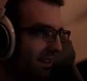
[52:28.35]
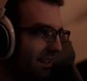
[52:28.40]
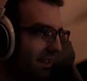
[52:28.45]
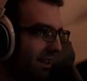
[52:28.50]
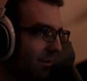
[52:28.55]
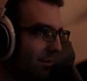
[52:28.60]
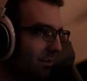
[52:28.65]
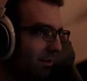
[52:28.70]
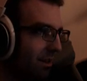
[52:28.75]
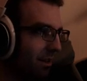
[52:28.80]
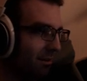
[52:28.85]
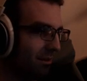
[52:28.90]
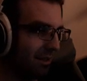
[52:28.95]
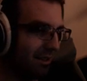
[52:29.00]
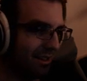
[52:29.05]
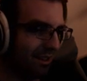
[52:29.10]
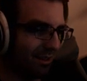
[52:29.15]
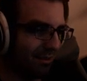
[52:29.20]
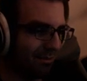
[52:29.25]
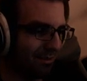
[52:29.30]
10 p.m. to
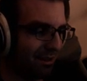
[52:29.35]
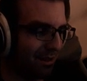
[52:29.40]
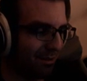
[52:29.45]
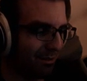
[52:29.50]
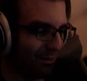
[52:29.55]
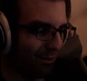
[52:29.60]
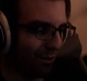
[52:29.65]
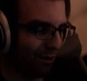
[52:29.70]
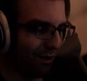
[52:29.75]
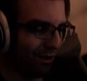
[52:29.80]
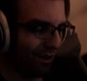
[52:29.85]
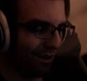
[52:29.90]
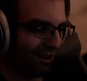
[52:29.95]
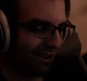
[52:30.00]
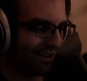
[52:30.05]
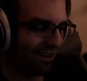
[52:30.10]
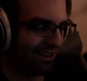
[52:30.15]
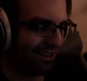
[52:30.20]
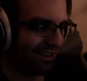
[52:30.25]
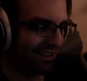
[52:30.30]
10 p.m. War.
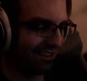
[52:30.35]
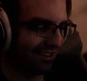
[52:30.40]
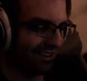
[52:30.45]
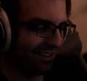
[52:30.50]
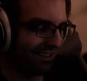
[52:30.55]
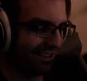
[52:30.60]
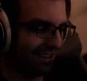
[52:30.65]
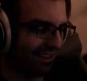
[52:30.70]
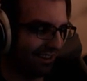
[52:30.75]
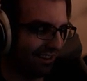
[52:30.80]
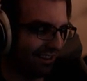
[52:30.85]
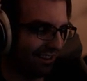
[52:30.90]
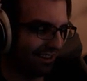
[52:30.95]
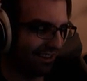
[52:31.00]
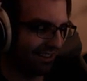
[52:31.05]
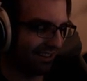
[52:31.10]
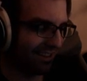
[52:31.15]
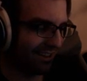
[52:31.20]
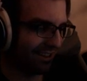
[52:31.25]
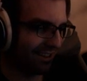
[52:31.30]
Dude, I had
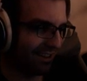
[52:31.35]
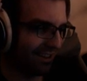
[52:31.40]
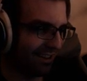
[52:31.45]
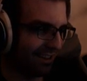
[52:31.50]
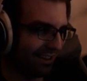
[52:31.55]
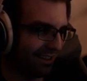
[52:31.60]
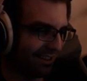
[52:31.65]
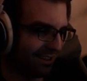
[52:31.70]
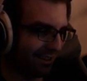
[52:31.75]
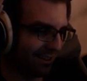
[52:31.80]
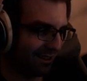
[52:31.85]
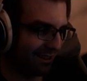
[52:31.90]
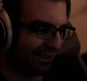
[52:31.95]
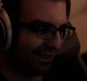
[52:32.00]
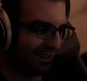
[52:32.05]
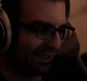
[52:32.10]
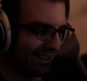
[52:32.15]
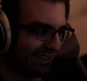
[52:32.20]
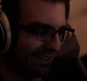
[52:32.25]
a lot of those.